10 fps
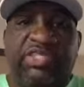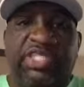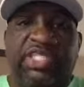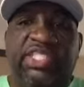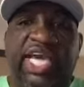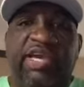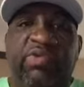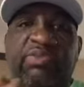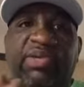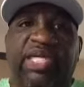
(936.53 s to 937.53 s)
get tight,
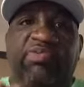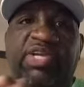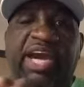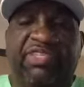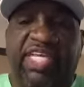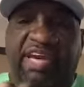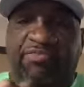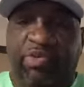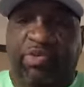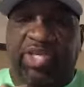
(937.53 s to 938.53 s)
we believe we got
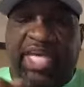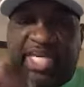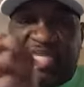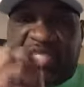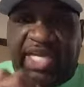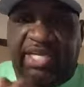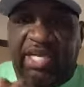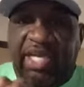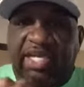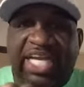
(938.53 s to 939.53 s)
to get tight.
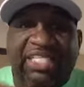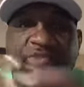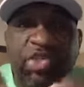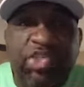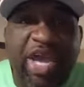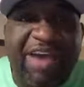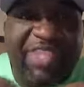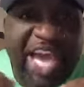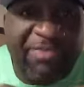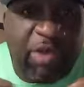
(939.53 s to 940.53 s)
That's when you have
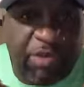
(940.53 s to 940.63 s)
to have more